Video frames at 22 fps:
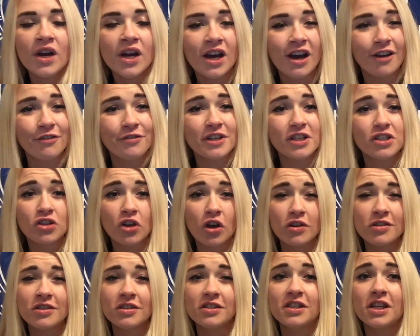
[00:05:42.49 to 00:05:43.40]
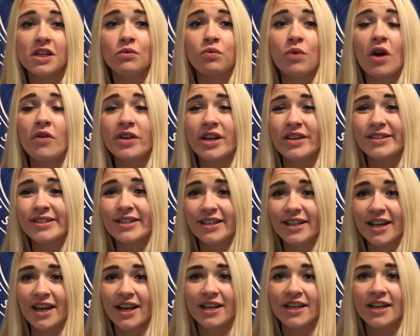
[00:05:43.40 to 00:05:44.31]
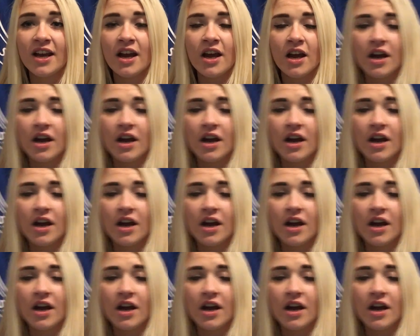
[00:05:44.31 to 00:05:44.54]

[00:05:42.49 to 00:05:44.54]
I think Tosun did well yesterday,